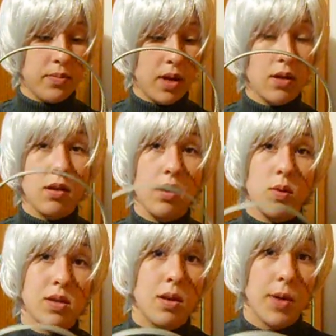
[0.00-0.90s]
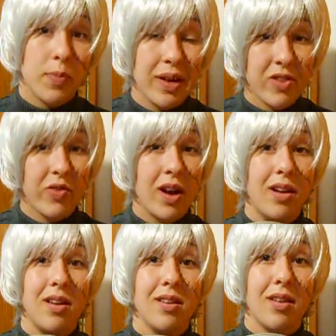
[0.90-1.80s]
Basically what's going to be your best
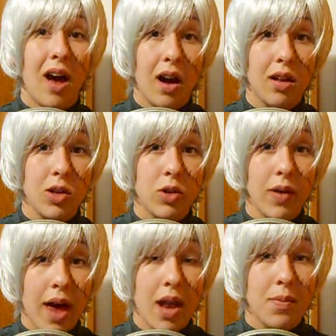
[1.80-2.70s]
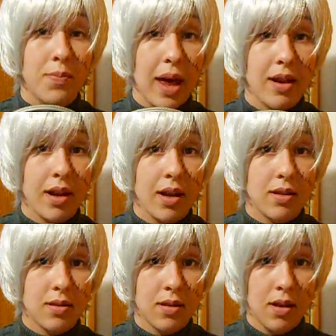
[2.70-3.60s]
friend is hot glue and
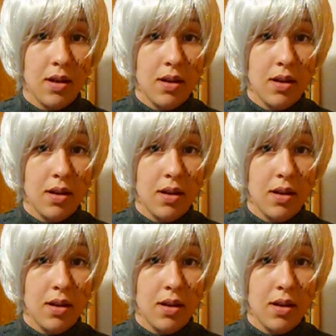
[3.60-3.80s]
band-aids